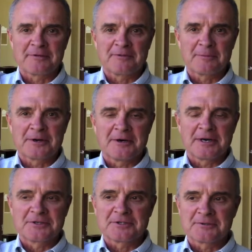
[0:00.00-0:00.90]
when I flip it
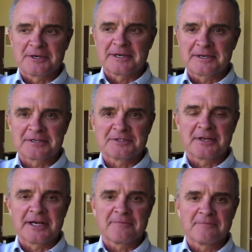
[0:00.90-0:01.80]
on? Just sort of like, does
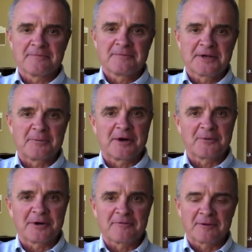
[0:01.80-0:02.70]
the light come
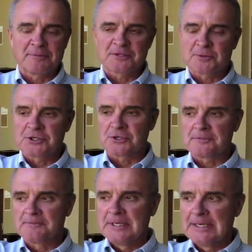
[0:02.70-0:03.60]
on when I flip the switch
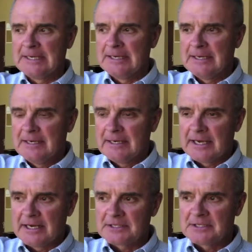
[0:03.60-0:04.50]
on?
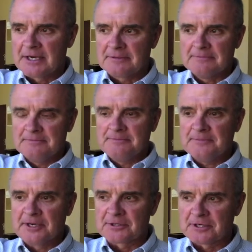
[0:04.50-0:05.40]
And it's not,
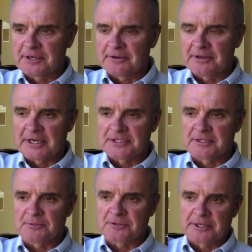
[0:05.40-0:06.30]
you know, it's not nearly that
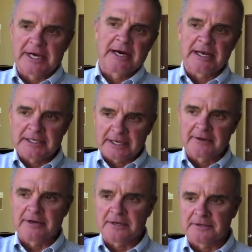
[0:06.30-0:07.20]
simple. So yeah, I like to
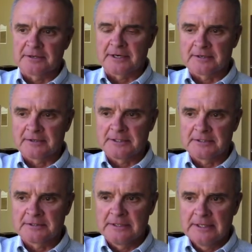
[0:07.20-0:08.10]
get around and talk to
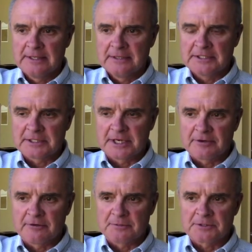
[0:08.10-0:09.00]
these these
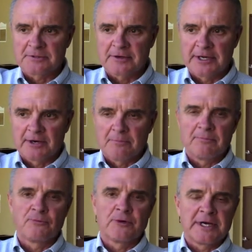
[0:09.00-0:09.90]
kind of groups to try to help
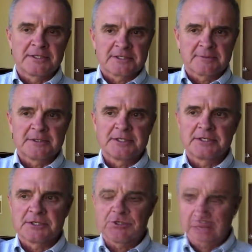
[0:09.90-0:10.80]
raise some of
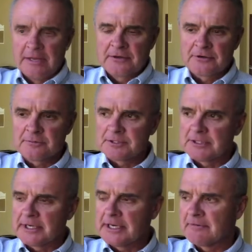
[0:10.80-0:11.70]
these issues. In terms
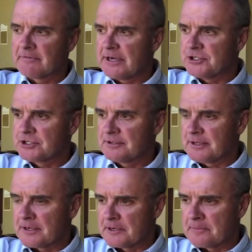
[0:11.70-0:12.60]
of the
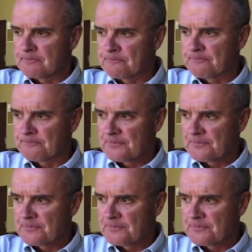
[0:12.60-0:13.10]
innovation, um,